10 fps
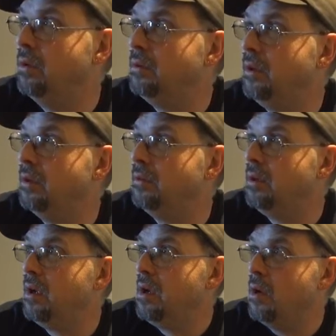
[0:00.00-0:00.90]
know,
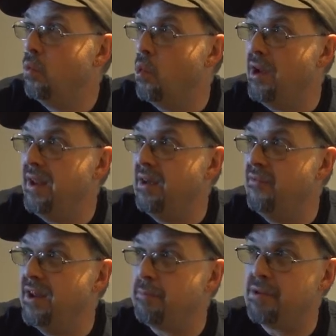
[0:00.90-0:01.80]
1
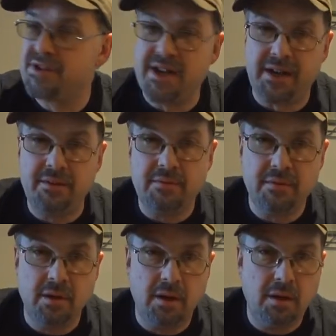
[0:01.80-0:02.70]
event per second.
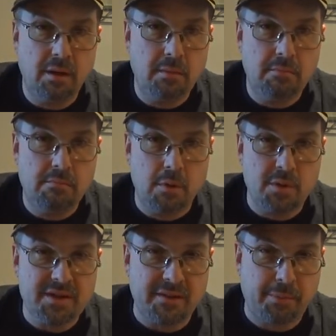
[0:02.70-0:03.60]

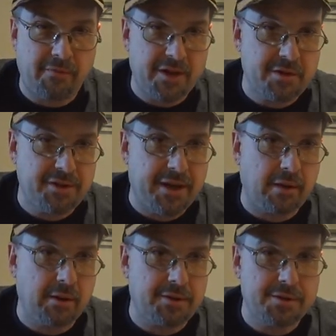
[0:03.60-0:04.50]
Most professional data
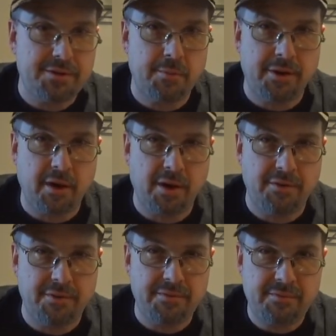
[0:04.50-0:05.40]
collectors do about
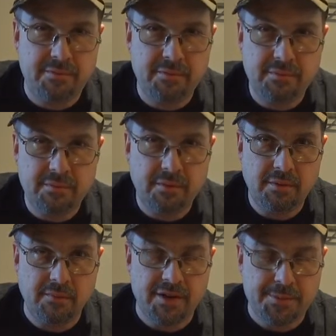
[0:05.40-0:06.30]
100
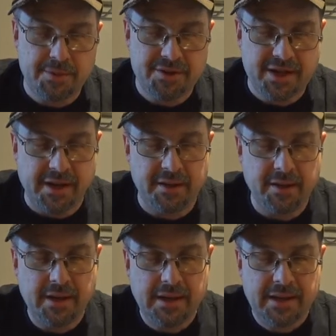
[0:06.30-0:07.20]
events per second.
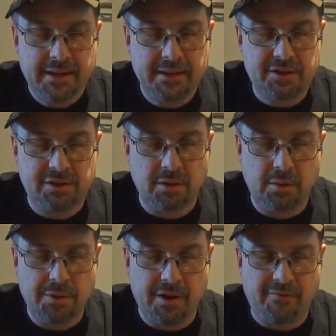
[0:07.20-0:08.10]

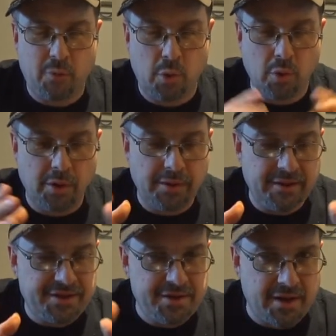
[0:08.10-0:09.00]
So therefore,
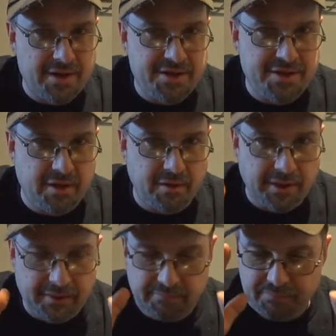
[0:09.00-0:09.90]
it's not necessarily